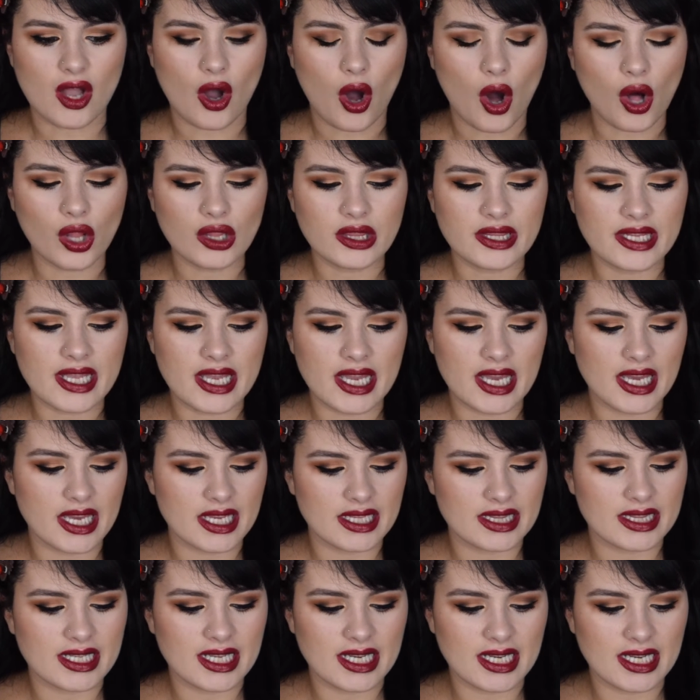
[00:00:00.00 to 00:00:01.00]
all
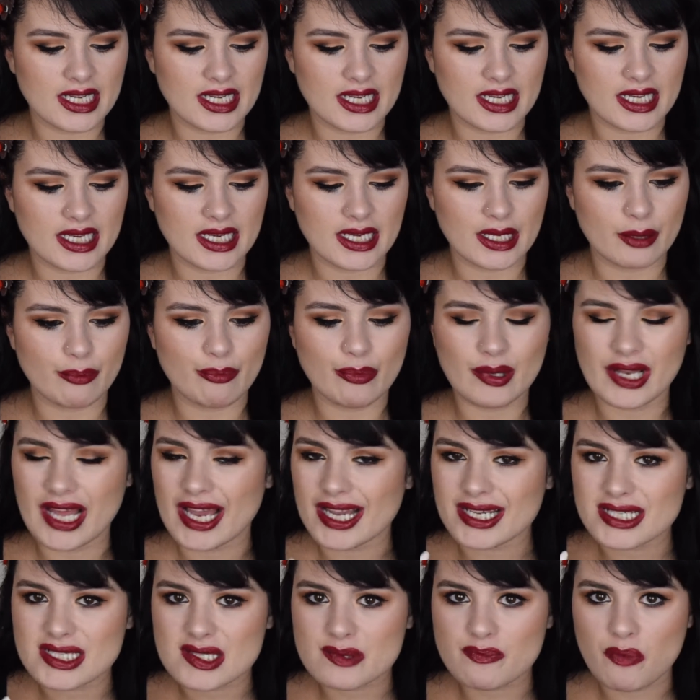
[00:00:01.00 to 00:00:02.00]
the
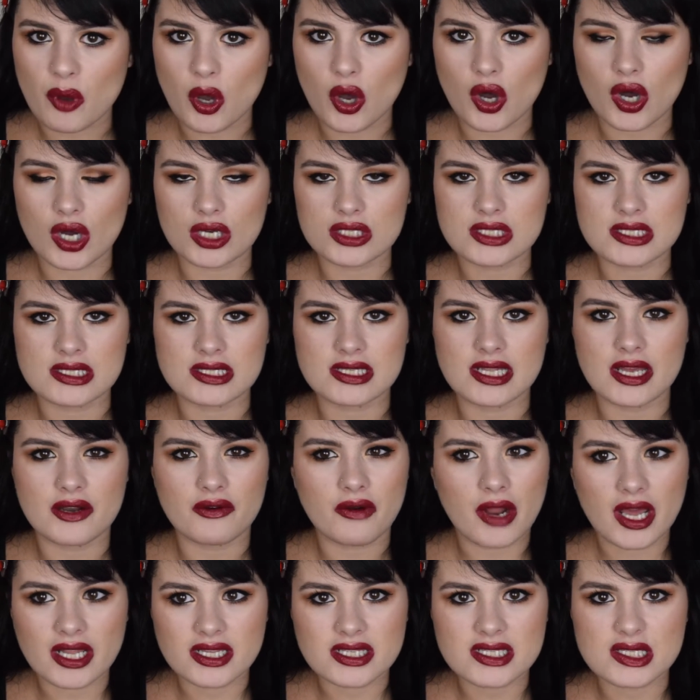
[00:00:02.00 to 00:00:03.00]
black spots, the
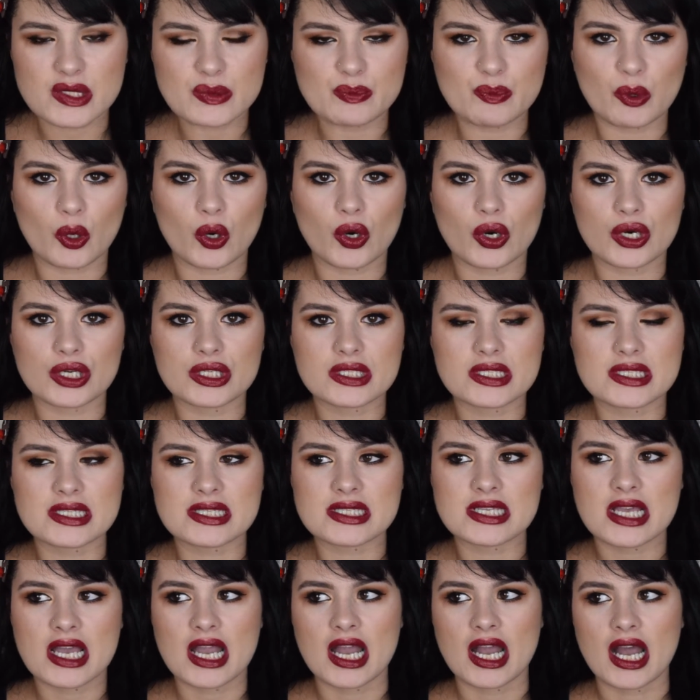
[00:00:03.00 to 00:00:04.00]
red
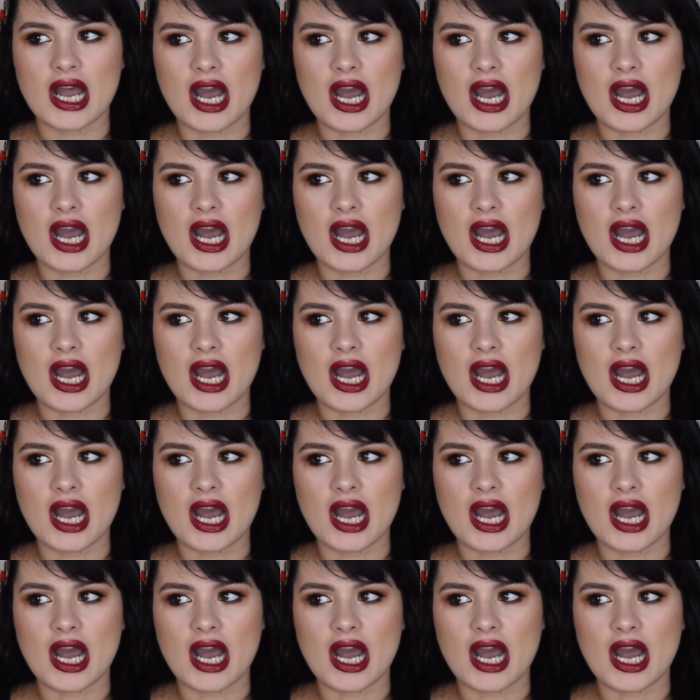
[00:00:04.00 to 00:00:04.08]
spots